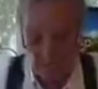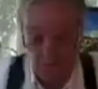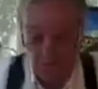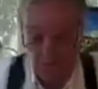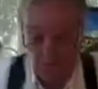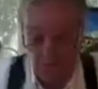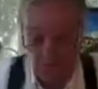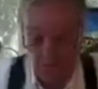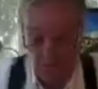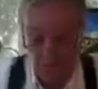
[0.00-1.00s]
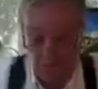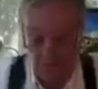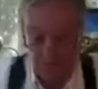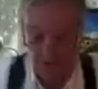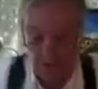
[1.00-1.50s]
20 and
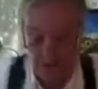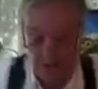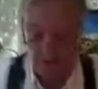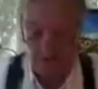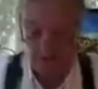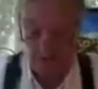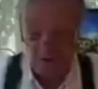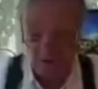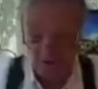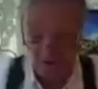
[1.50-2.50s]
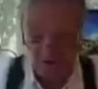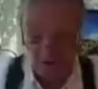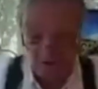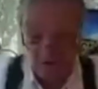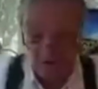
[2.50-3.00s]
21 in that epistle,
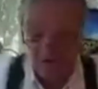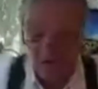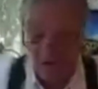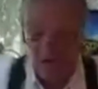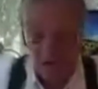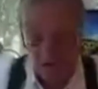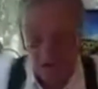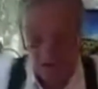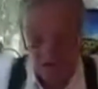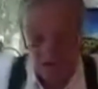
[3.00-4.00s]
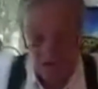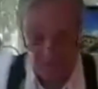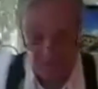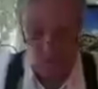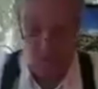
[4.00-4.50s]
he states that,
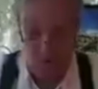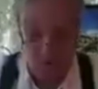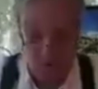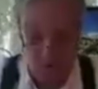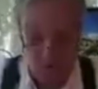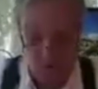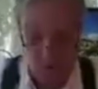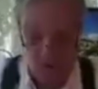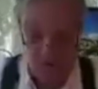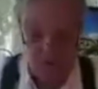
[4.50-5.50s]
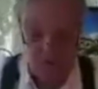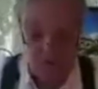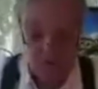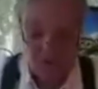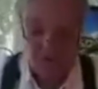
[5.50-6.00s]
quote, according
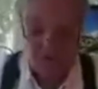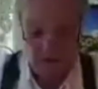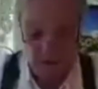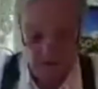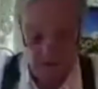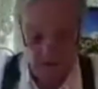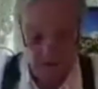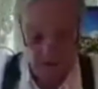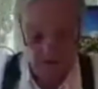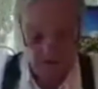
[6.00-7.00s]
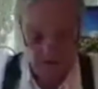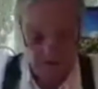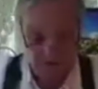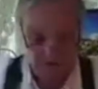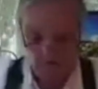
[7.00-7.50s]
to my earnest
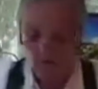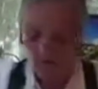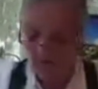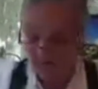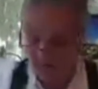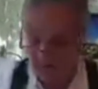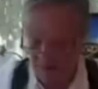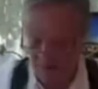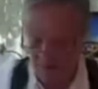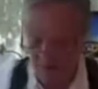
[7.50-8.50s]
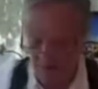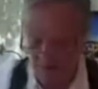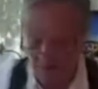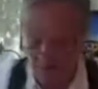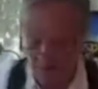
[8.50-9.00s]
expectations and my hope,
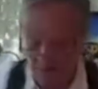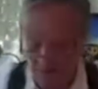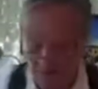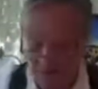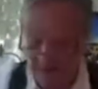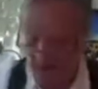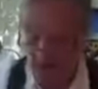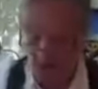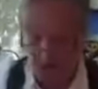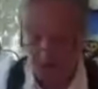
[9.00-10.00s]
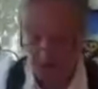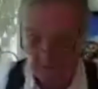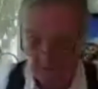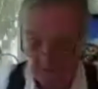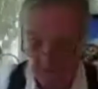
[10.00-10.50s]
that in nothing
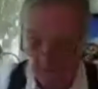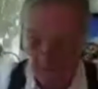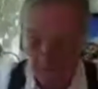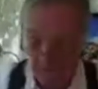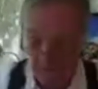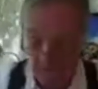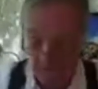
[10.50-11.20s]
I shall be